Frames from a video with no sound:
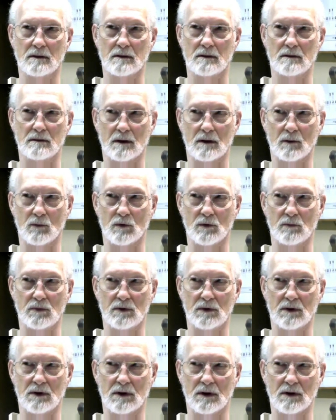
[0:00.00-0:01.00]
that would be
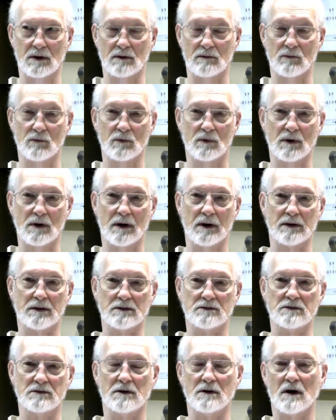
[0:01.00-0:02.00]
kind of what I
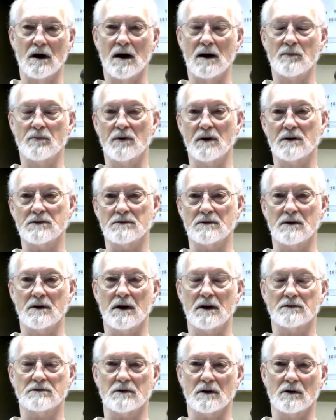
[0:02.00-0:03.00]
consider high pressure. It
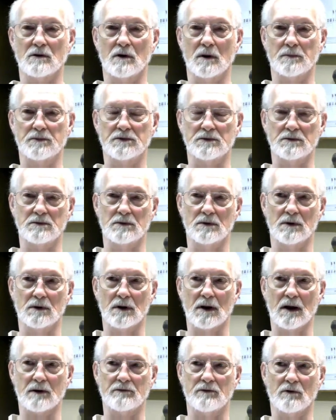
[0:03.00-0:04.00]
has to go up to
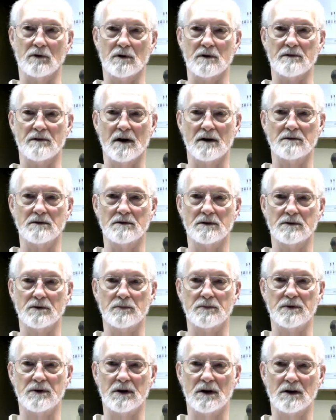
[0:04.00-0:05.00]
like 4,500
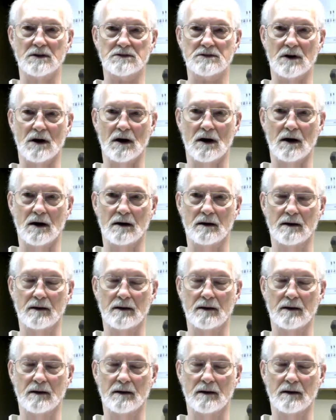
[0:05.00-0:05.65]
psi,